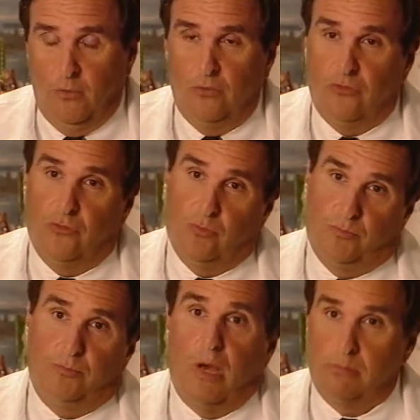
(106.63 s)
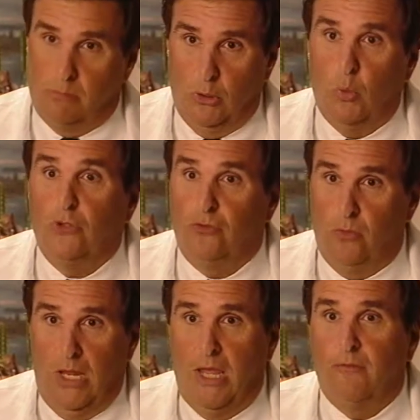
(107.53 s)
which is probably what
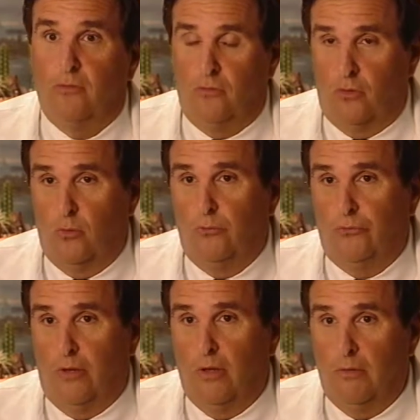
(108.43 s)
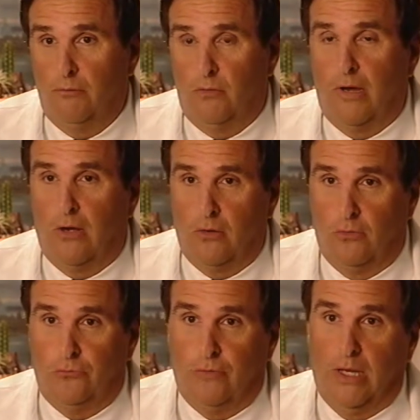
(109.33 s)
you have in terms of your
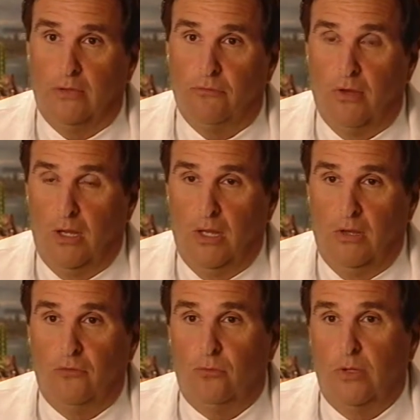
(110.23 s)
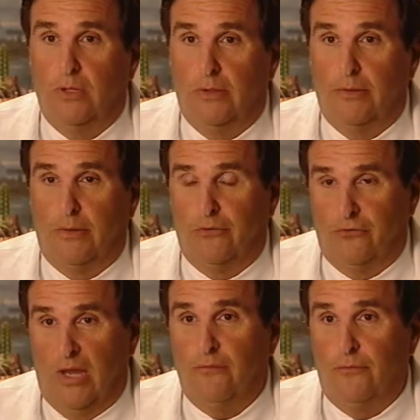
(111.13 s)
varicose veins, is really a, a
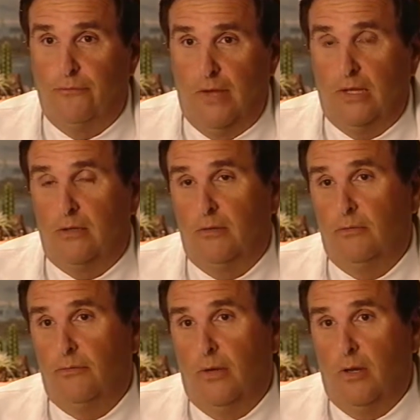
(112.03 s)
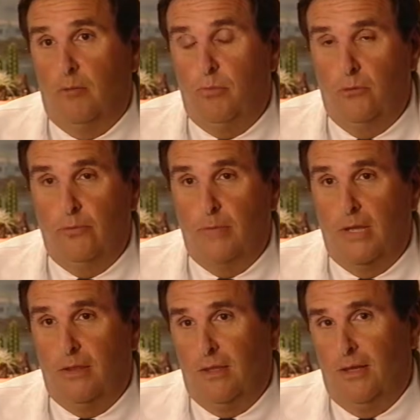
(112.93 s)
safe, effective, proven
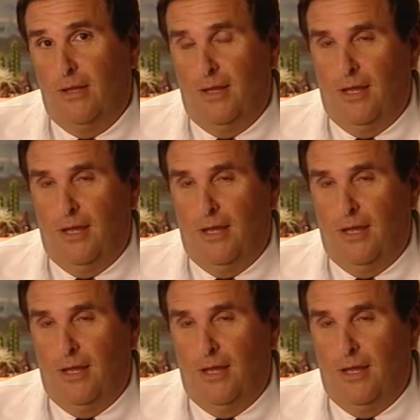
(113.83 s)
method.